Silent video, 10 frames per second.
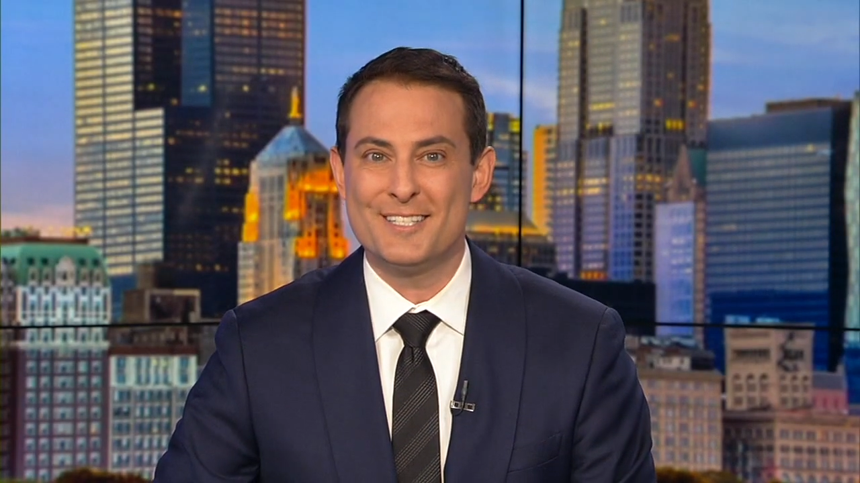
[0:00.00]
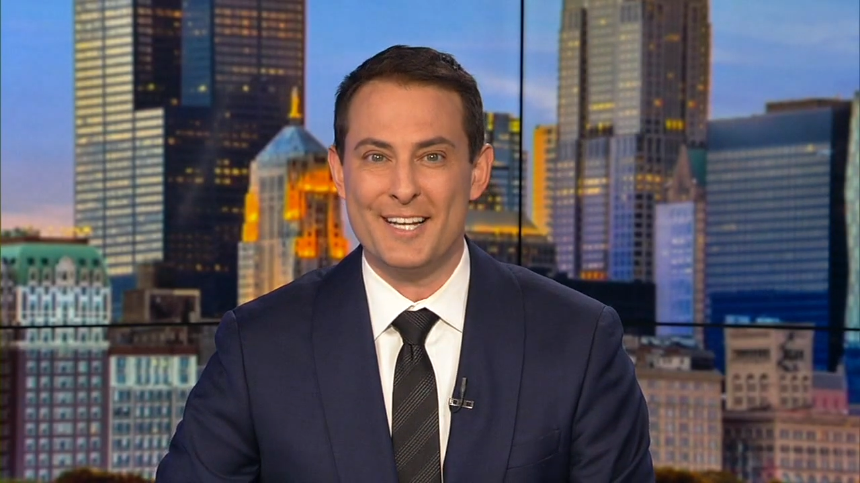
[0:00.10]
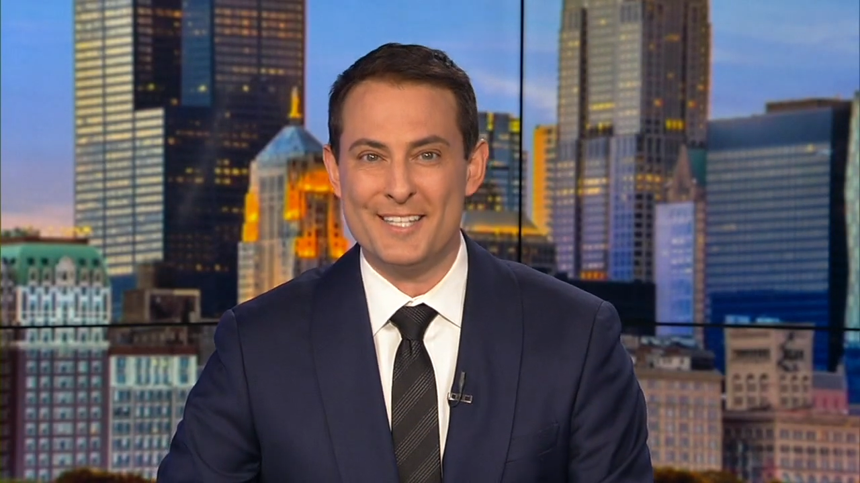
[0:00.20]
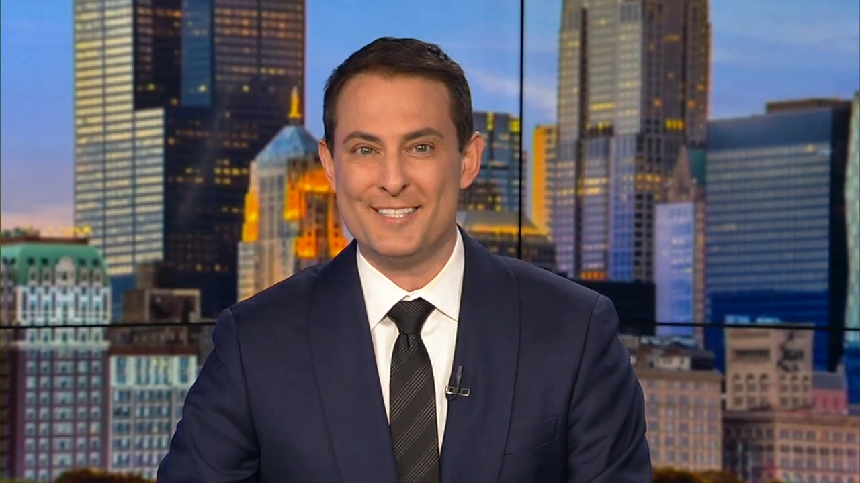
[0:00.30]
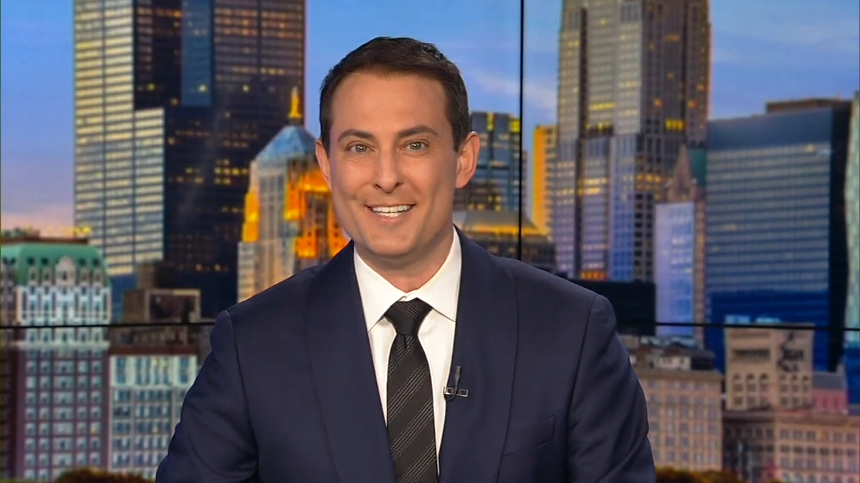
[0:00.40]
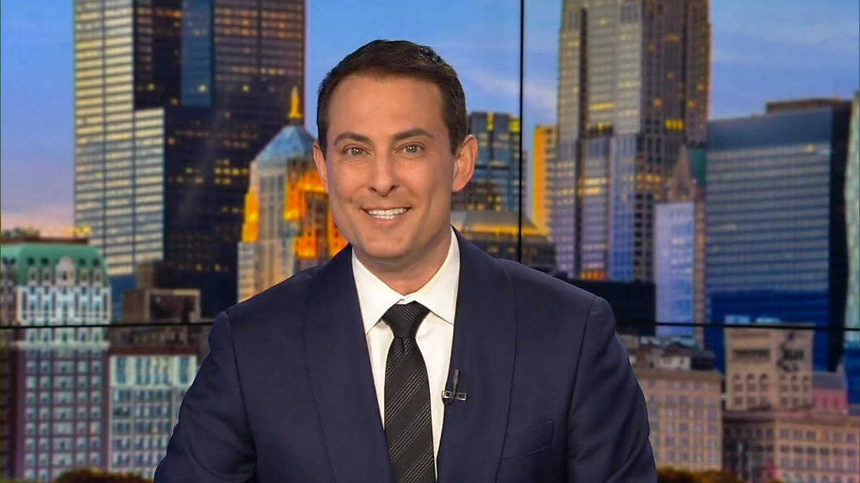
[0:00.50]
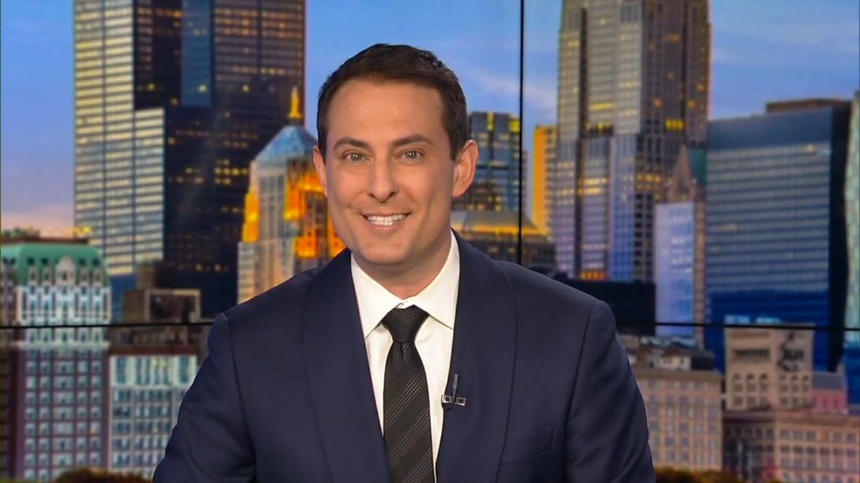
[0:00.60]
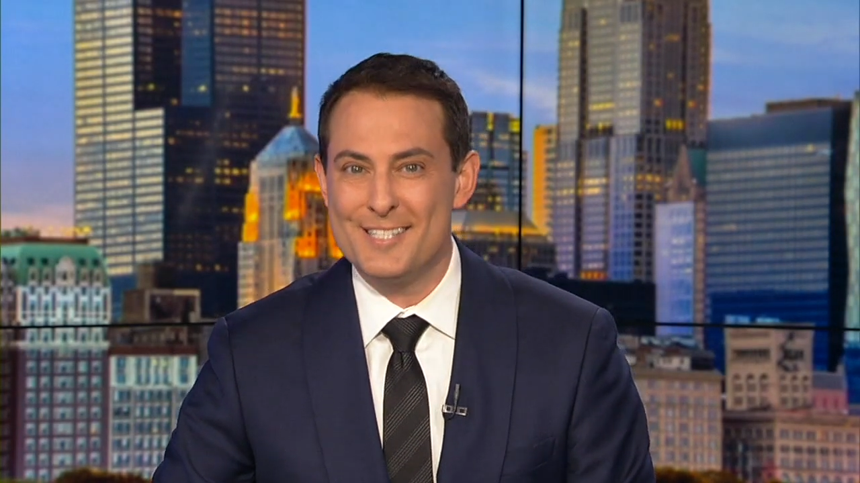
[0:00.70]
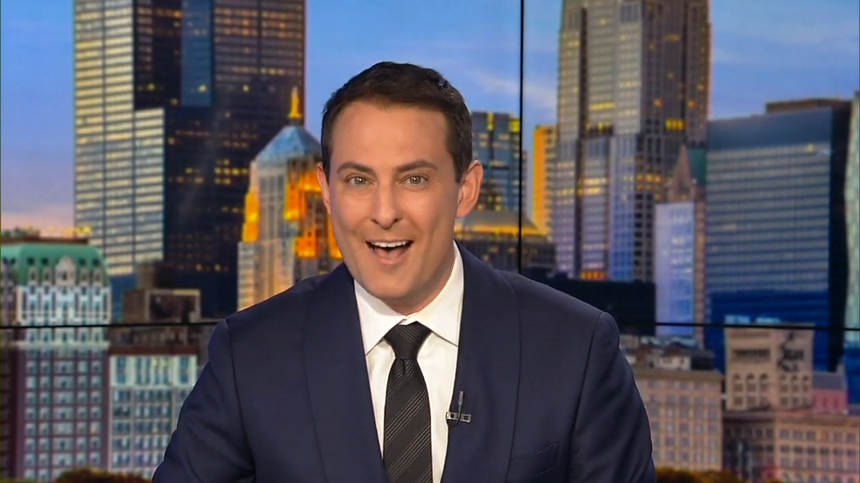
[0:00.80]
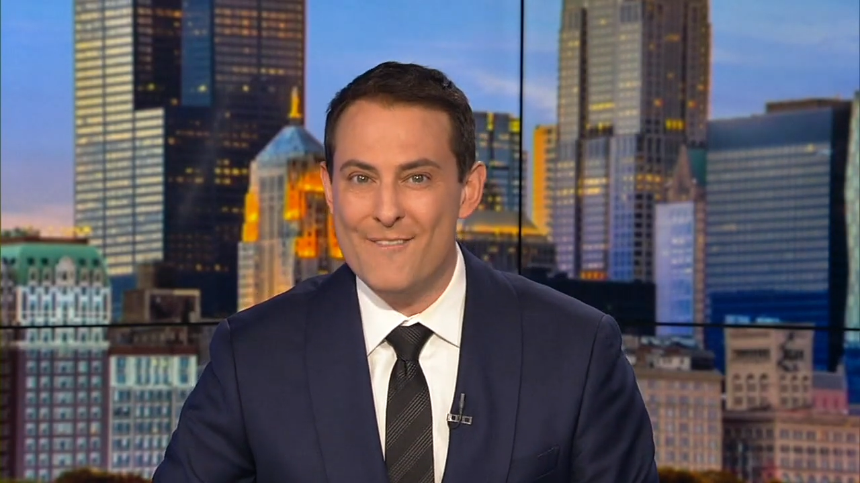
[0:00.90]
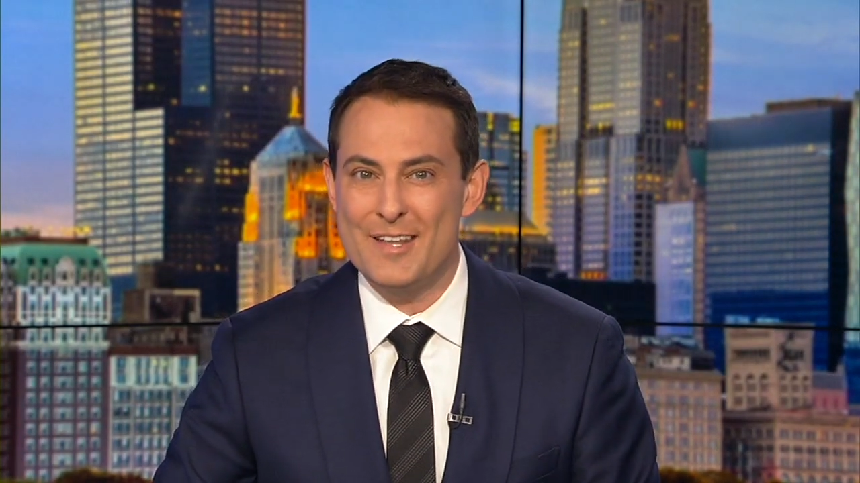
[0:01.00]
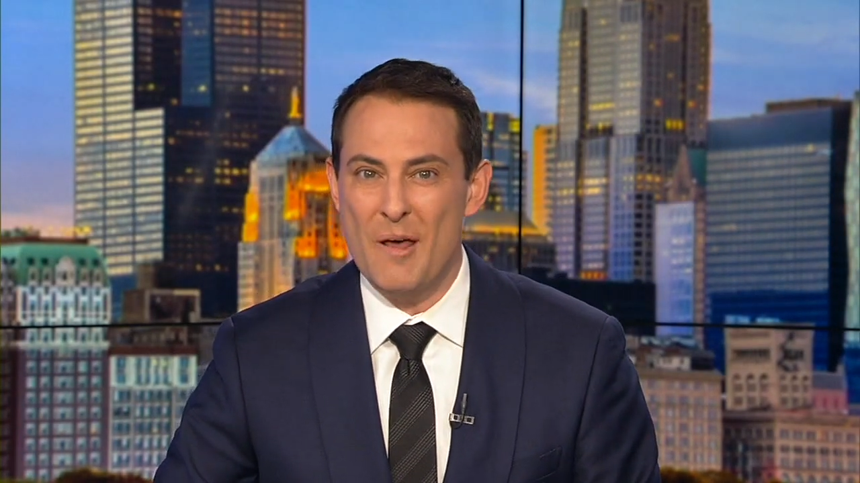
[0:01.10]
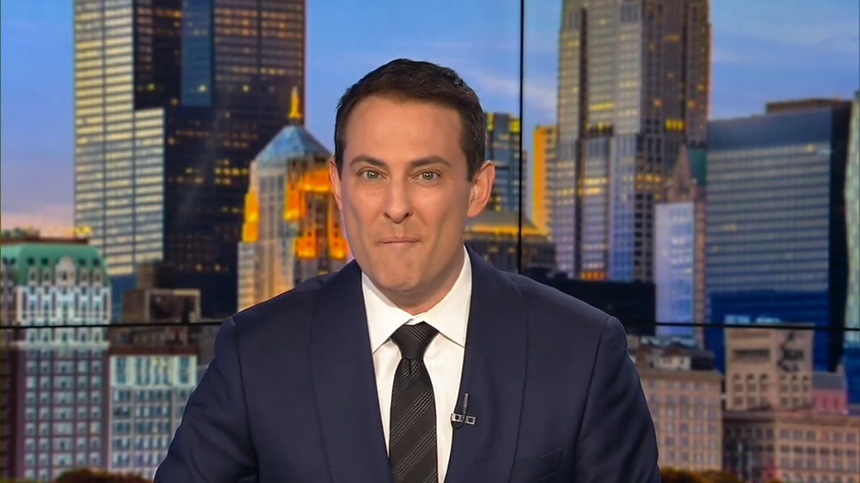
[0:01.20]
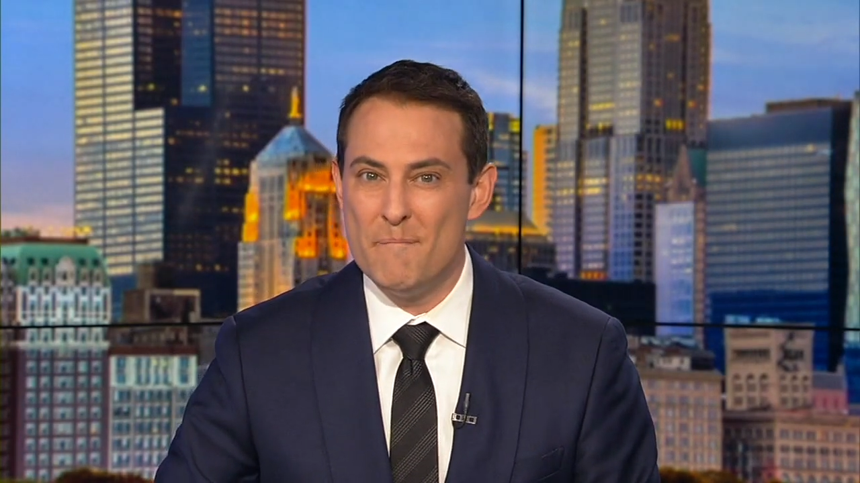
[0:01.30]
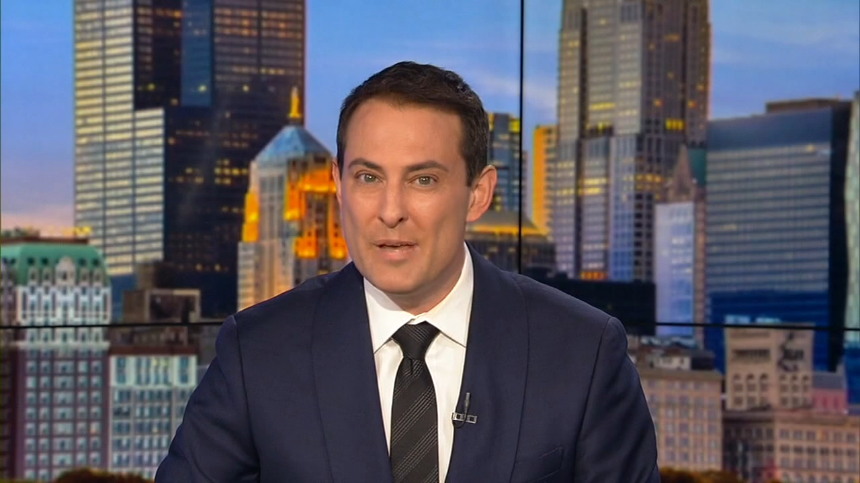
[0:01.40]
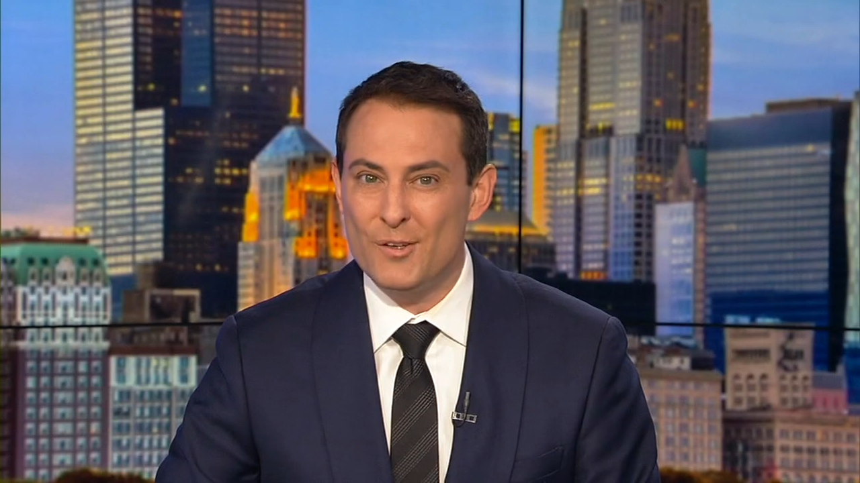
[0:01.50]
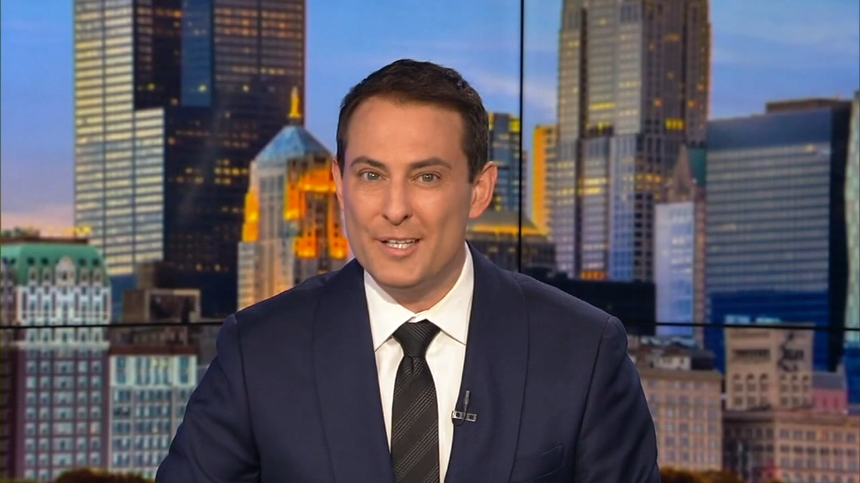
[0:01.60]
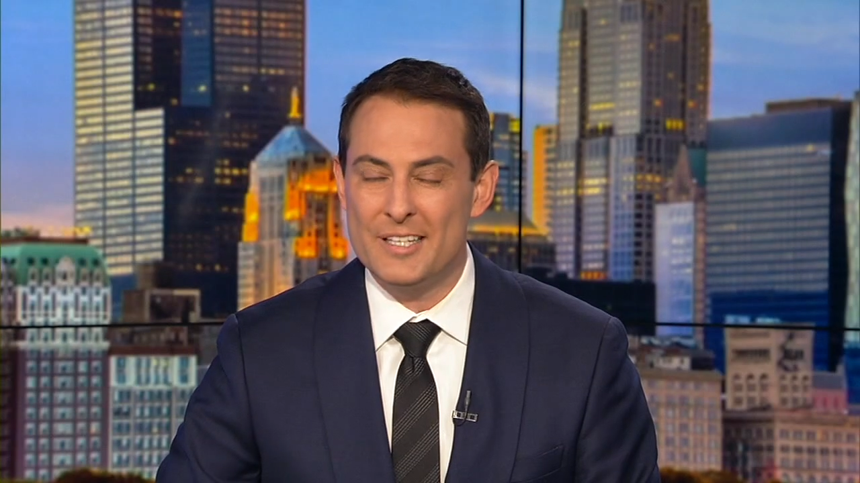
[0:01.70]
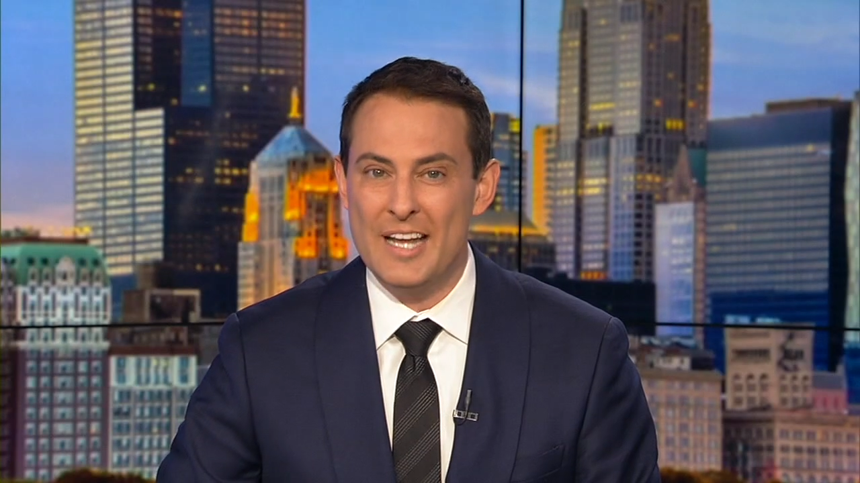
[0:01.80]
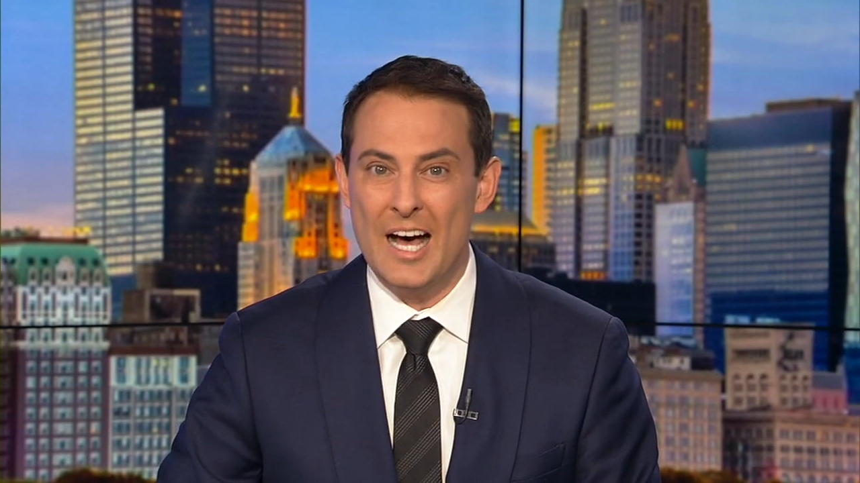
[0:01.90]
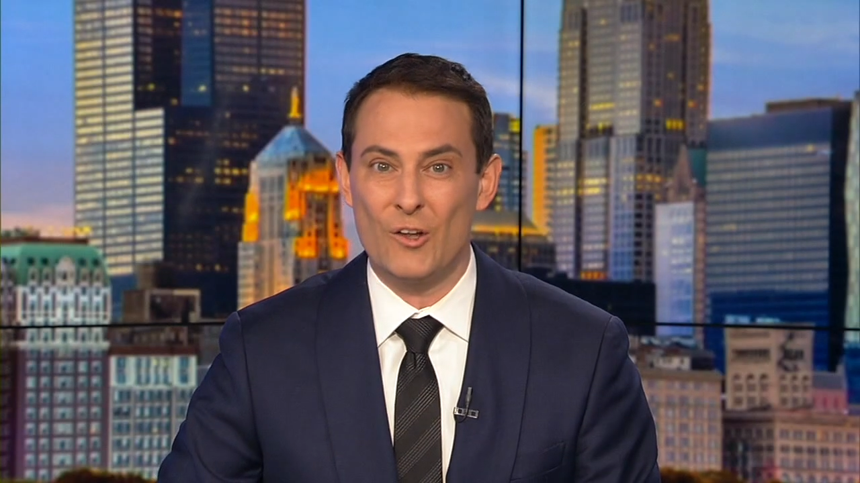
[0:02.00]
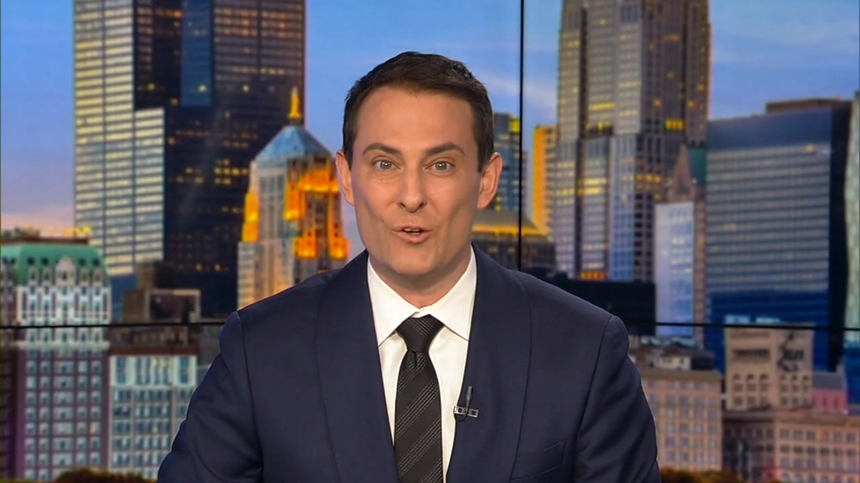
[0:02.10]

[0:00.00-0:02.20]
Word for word: $67 million